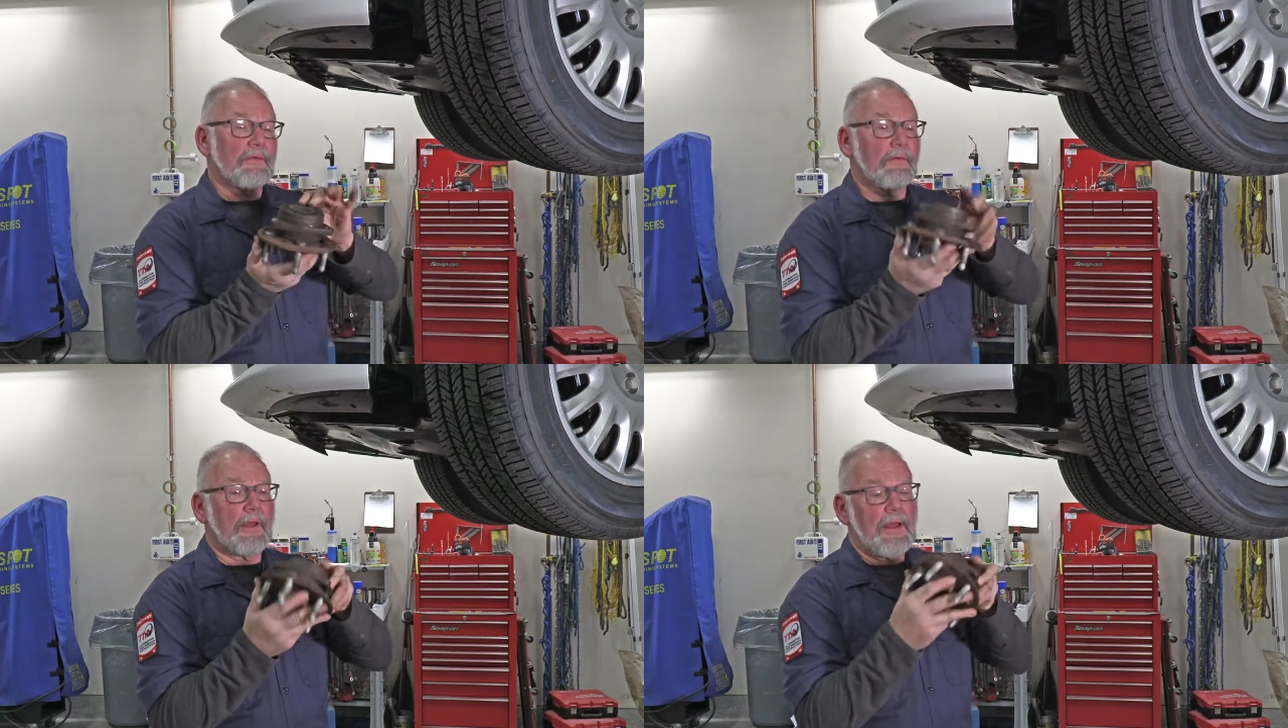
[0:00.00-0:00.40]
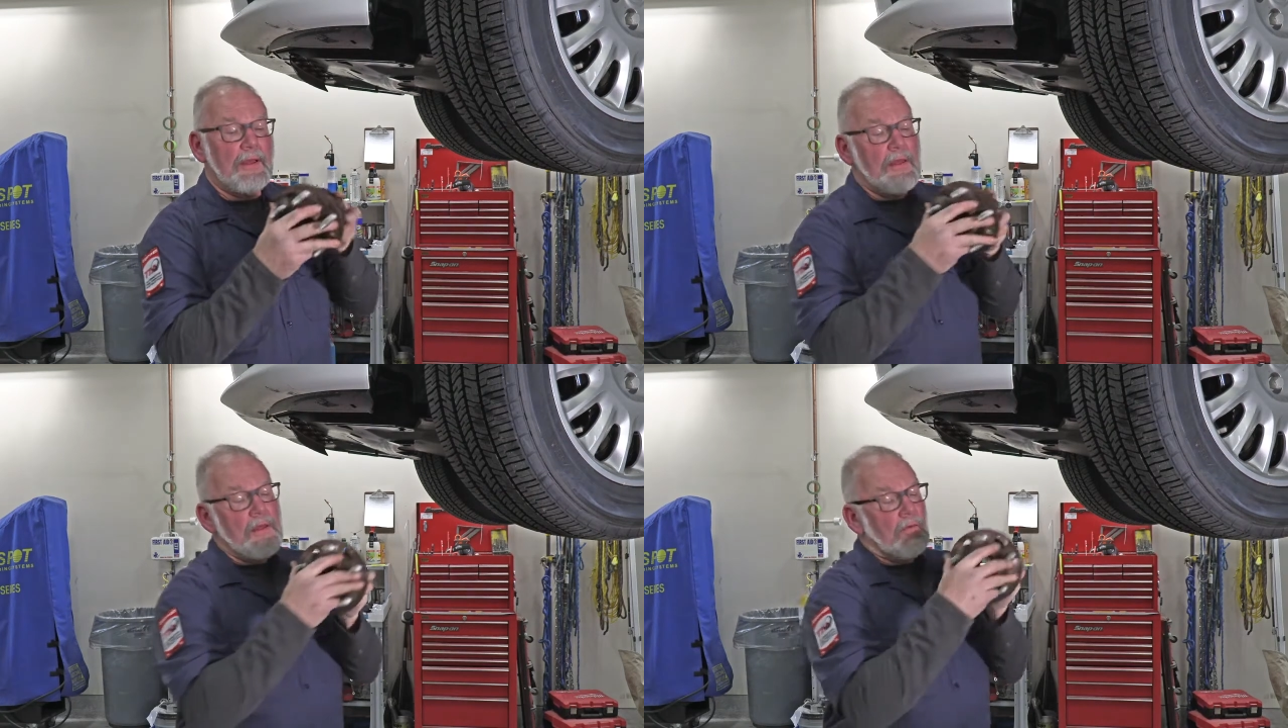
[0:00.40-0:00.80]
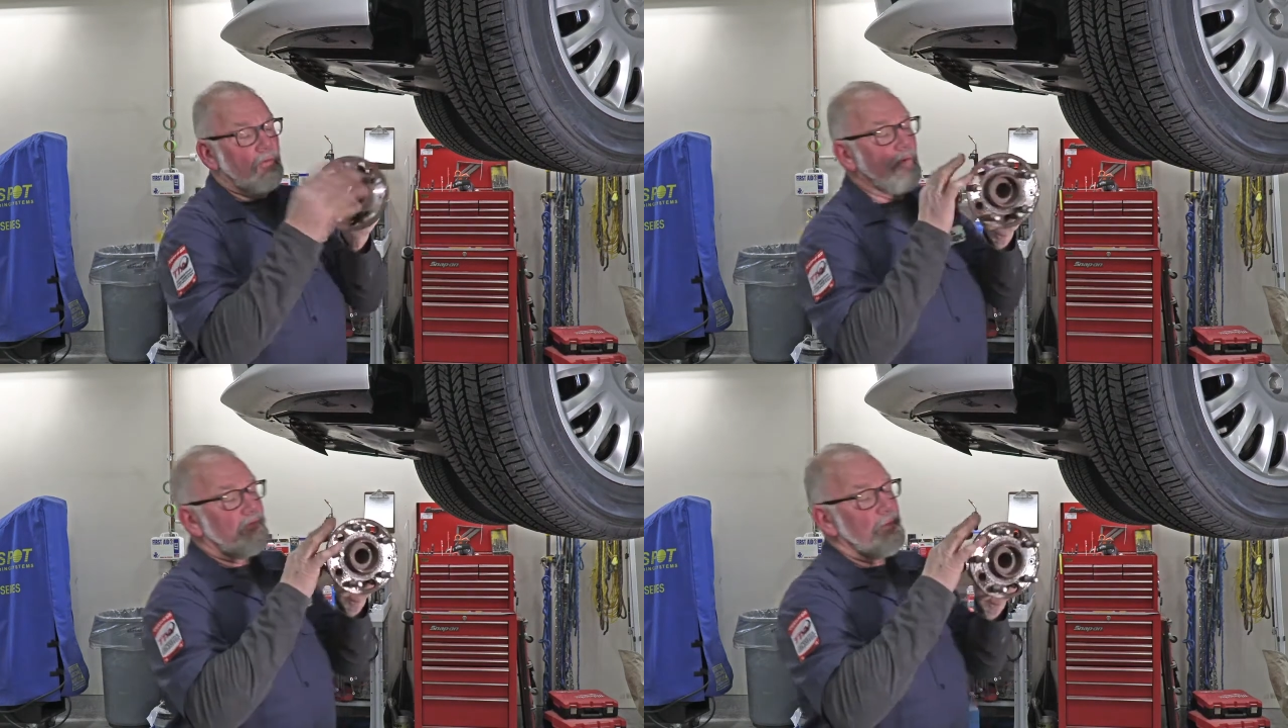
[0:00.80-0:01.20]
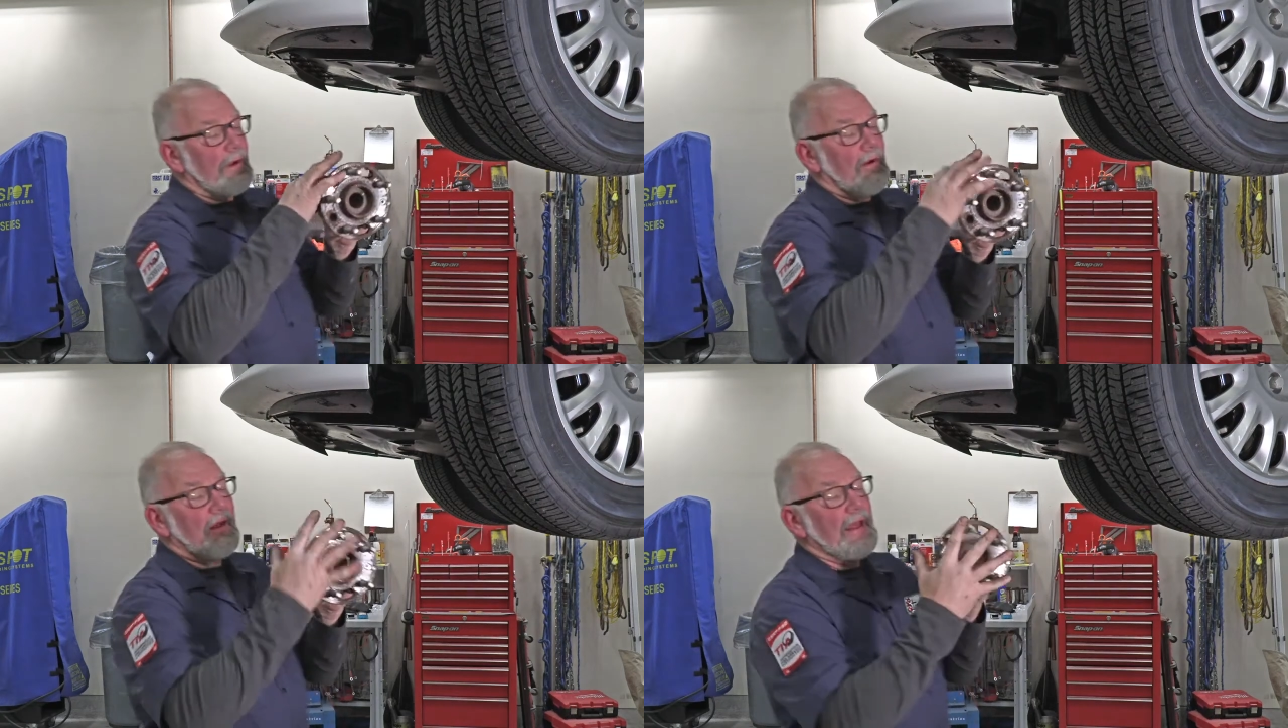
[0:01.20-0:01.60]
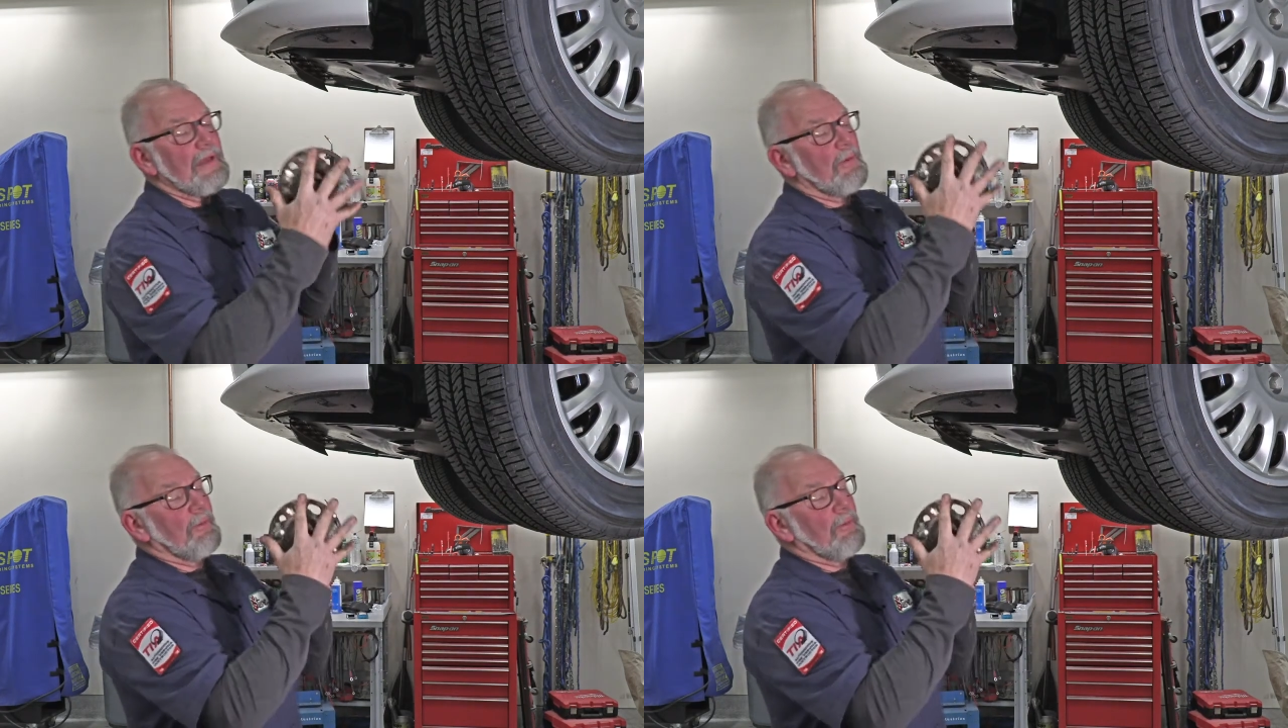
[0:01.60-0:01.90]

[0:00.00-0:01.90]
Okay, so if the bearing came